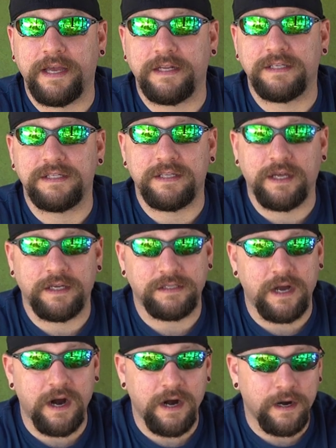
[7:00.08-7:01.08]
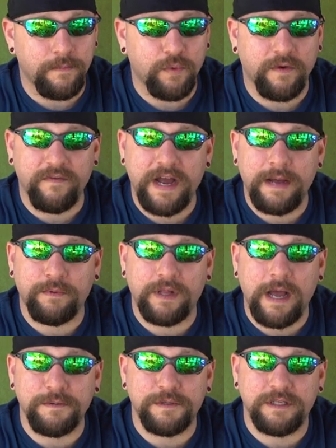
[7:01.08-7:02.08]
and slugs are a more viable
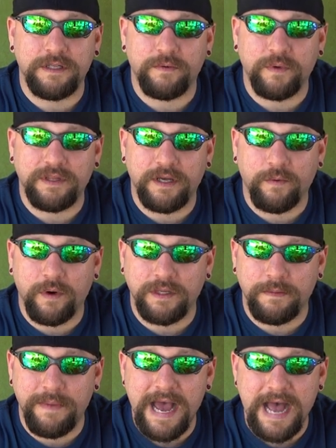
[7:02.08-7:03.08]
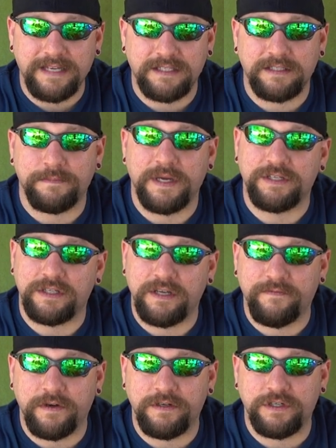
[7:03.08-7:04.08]
option than what they were in the past, especially
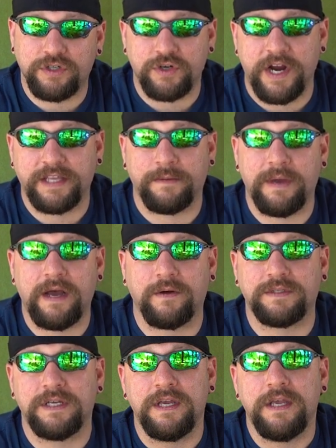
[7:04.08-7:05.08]
if you're just trying them out.